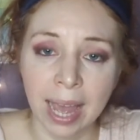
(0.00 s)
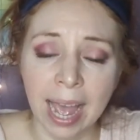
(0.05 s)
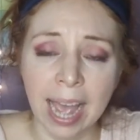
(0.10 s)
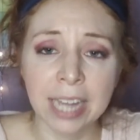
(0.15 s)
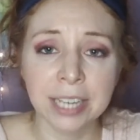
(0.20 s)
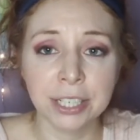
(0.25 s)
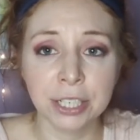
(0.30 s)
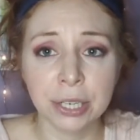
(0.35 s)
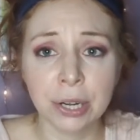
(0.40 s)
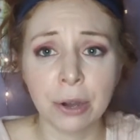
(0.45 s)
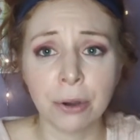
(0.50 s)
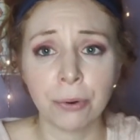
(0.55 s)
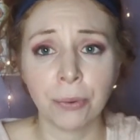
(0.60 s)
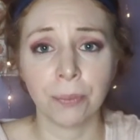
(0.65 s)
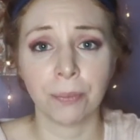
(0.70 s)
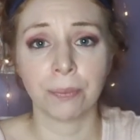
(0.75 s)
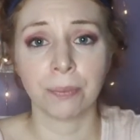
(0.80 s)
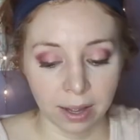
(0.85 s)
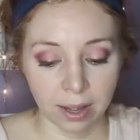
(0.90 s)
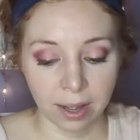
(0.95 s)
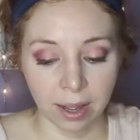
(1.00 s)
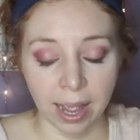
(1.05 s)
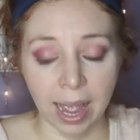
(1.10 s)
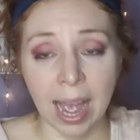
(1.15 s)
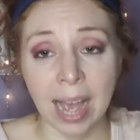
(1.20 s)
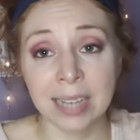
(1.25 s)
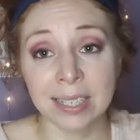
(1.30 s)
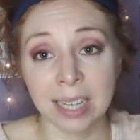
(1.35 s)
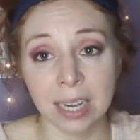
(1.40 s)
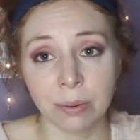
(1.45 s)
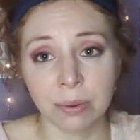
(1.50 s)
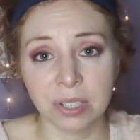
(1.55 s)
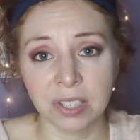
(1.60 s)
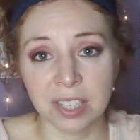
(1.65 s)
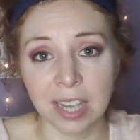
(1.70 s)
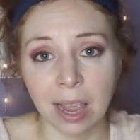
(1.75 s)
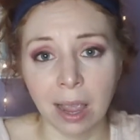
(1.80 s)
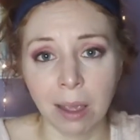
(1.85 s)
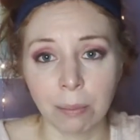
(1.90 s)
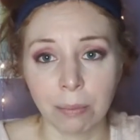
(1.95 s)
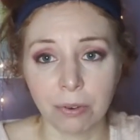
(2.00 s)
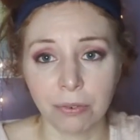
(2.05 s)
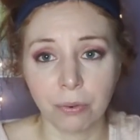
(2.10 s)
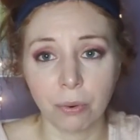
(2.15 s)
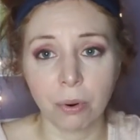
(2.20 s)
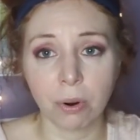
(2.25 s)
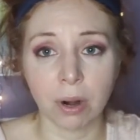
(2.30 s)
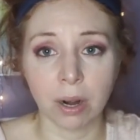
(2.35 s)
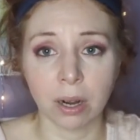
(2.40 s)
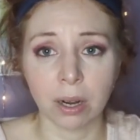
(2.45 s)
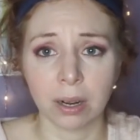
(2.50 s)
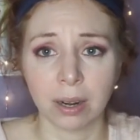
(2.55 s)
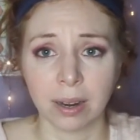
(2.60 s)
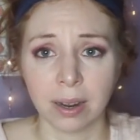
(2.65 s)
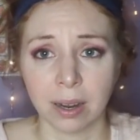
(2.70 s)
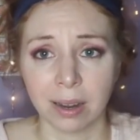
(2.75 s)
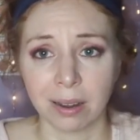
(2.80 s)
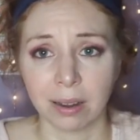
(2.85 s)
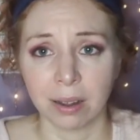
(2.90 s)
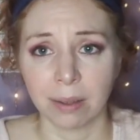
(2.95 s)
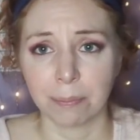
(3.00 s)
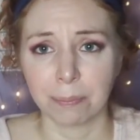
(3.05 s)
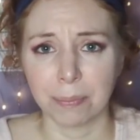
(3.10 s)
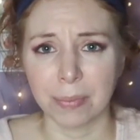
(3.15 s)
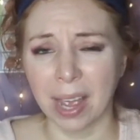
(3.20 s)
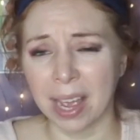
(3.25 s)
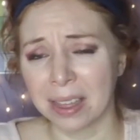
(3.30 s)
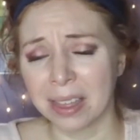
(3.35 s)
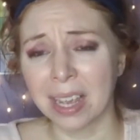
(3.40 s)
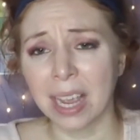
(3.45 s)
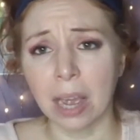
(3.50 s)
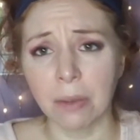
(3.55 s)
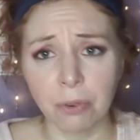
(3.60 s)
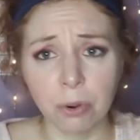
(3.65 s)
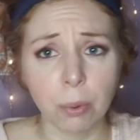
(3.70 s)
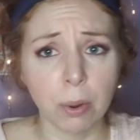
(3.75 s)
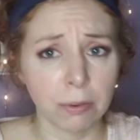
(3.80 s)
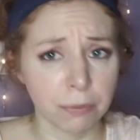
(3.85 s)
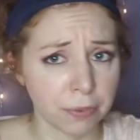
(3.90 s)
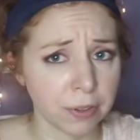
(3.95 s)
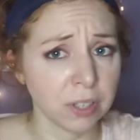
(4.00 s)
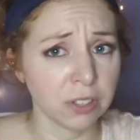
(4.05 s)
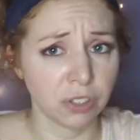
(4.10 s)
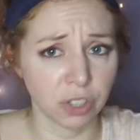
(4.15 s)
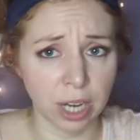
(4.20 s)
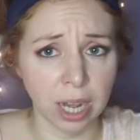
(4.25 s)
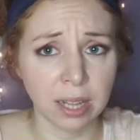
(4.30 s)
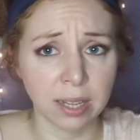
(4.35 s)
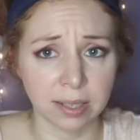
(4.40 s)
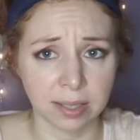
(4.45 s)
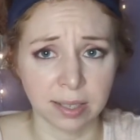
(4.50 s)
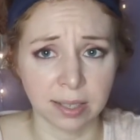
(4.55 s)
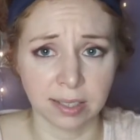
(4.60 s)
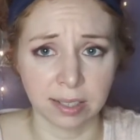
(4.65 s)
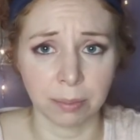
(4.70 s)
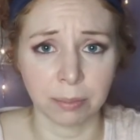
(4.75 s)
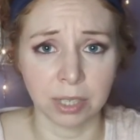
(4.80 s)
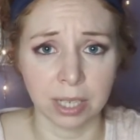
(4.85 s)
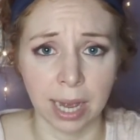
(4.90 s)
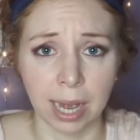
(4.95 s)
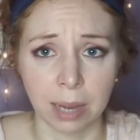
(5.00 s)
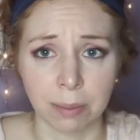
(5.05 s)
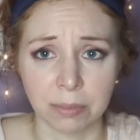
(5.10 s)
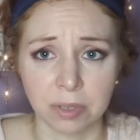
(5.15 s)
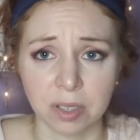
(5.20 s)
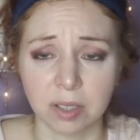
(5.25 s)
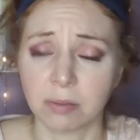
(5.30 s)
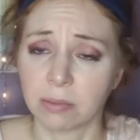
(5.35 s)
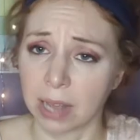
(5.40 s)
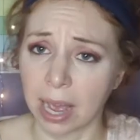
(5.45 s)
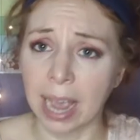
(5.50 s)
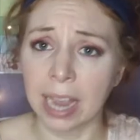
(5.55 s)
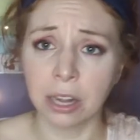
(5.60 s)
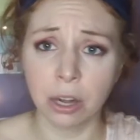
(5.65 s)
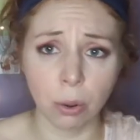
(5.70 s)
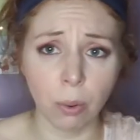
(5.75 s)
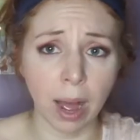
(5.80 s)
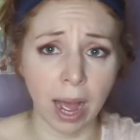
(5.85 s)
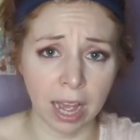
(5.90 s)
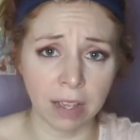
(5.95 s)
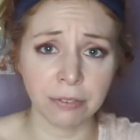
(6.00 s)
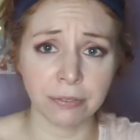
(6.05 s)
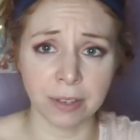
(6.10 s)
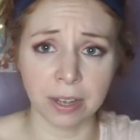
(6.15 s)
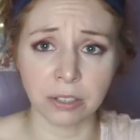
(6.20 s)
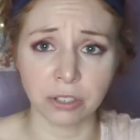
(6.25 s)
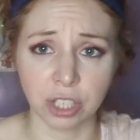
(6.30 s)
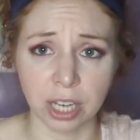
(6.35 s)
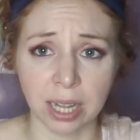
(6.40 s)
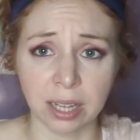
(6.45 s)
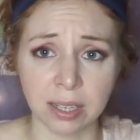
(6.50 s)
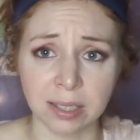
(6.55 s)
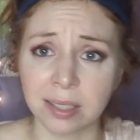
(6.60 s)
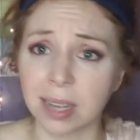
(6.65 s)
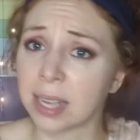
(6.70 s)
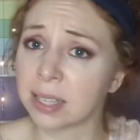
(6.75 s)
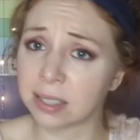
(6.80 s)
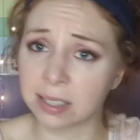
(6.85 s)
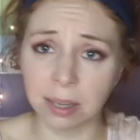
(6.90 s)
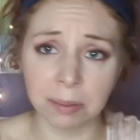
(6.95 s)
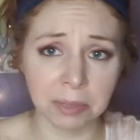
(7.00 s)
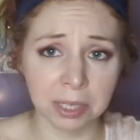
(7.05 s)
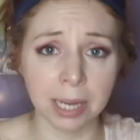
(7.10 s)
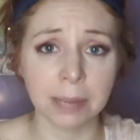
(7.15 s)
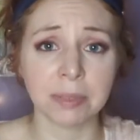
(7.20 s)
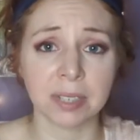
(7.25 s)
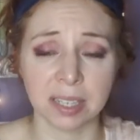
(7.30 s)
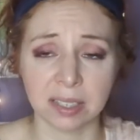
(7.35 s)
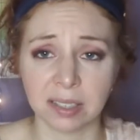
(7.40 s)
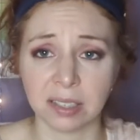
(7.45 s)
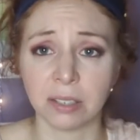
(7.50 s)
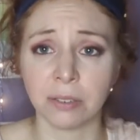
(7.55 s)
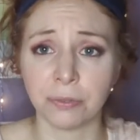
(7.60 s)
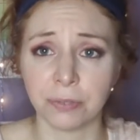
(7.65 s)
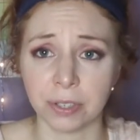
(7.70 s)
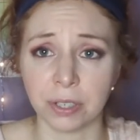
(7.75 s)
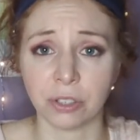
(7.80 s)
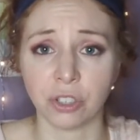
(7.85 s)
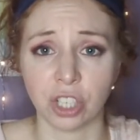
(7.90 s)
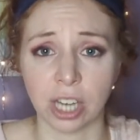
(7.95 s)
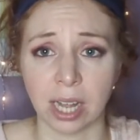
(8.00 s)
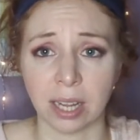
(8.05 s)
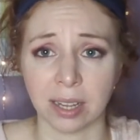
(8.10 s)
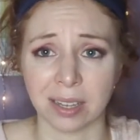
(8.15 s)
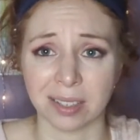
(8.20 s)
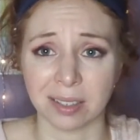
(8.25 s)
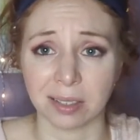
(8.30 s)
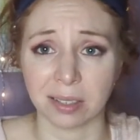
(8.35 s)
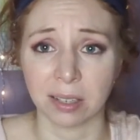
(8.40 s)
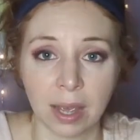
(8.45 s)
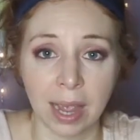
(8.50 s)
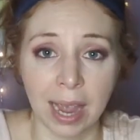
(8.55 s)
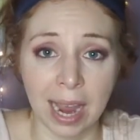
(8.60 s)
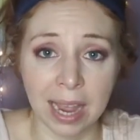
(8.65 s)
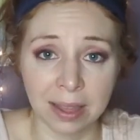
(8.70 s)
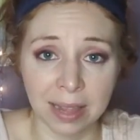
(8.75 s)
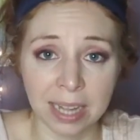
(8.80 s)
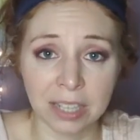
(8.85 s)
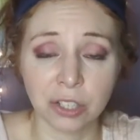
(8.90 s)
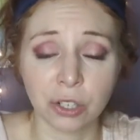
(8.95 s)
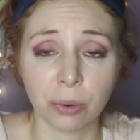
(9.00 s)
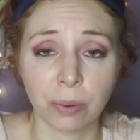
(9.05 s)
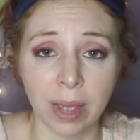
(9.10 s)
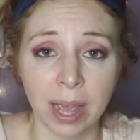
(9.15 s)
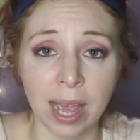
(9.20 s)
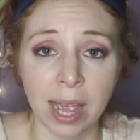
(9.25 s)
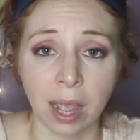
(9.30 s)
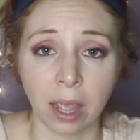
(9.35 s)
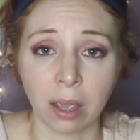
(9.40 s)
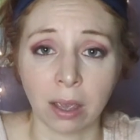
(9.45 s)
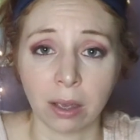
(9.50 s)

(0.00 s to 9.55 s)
And as I was saying before, I think everyone feels jealous at some times. I know I felt jealous, and sometimes I still feel jealous, and that's okay.